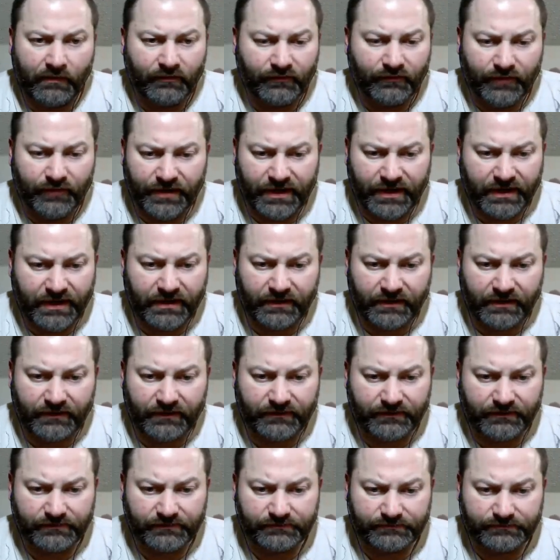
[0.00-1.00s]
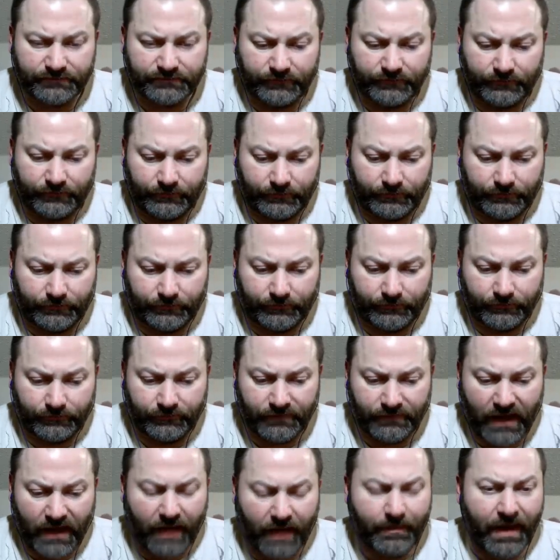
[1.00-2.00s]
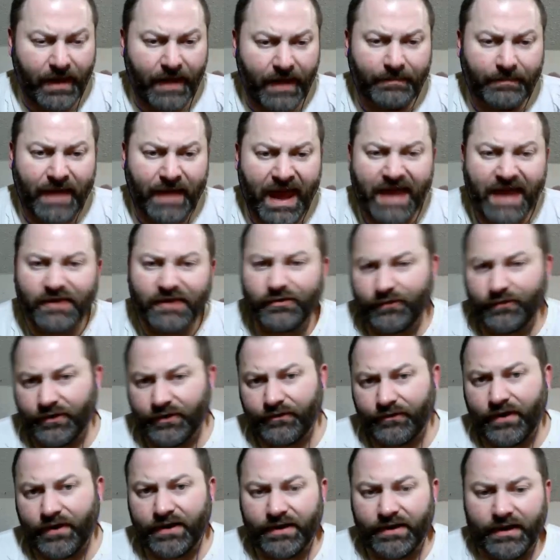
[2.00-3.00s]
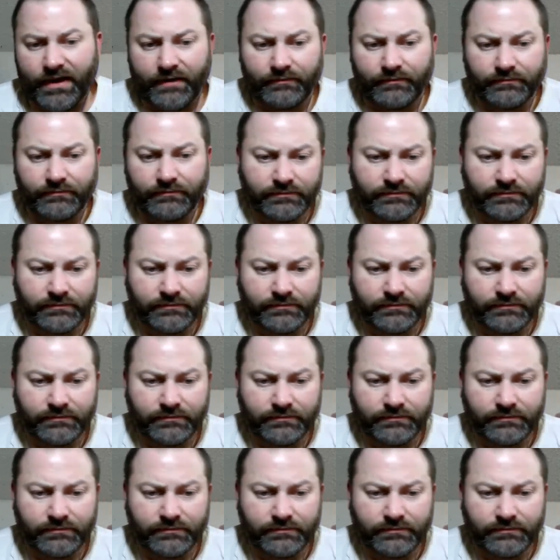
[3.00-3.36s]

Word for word: Ridiculous. I'm I'm angry right now.